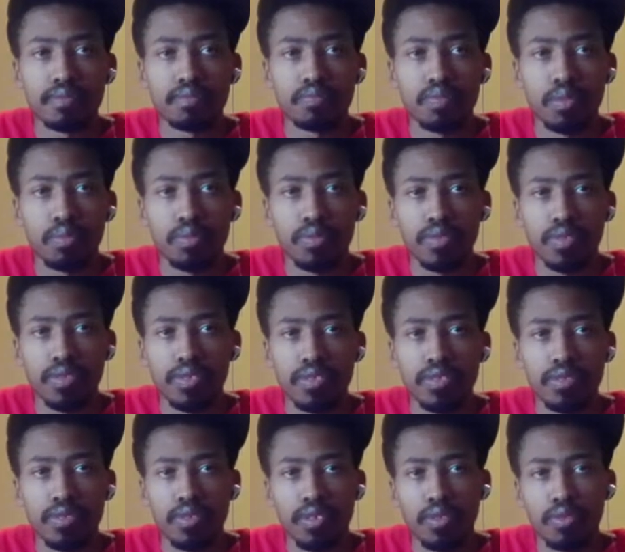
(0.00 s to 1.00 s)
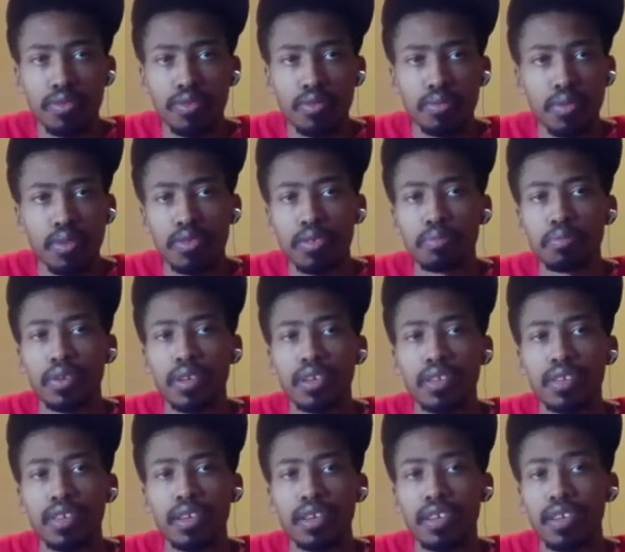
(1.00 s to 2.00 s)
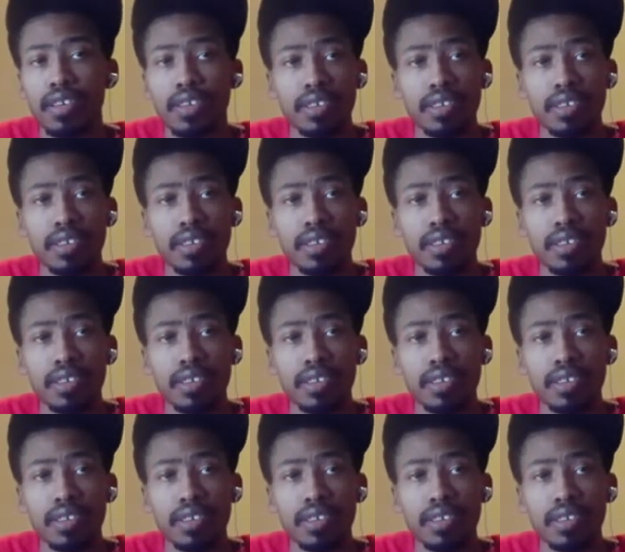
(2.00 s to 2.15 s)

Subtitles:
people just go to, well, you being negative.